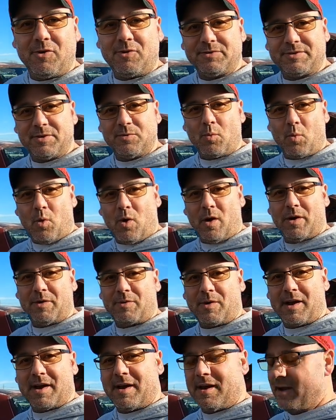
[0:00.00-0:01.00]
in one right
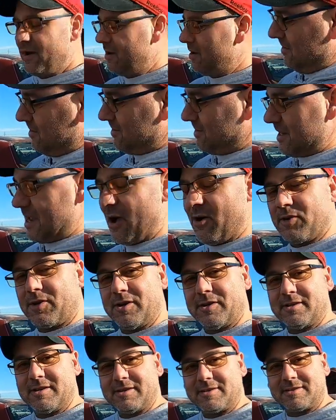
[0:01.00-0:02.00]
here. See how good
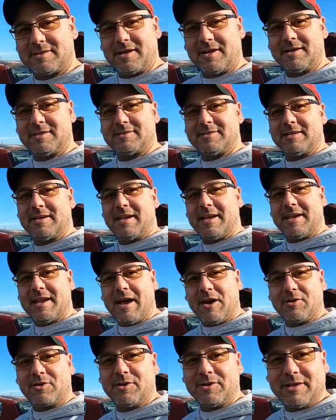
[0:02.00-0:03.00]
this does and how
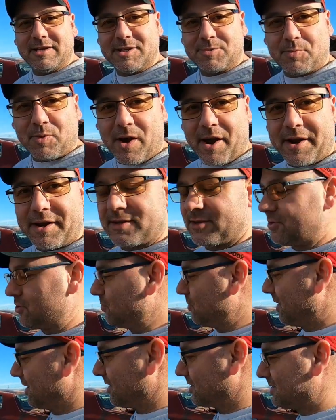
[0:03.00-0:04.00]
good these products do on
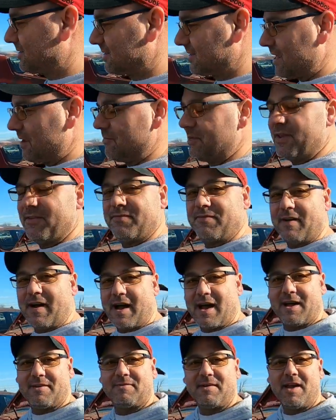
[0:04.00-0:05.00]
a 75
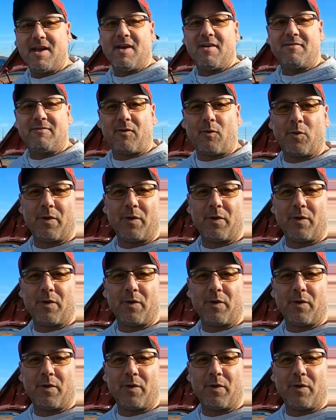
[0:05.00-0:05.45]
Ford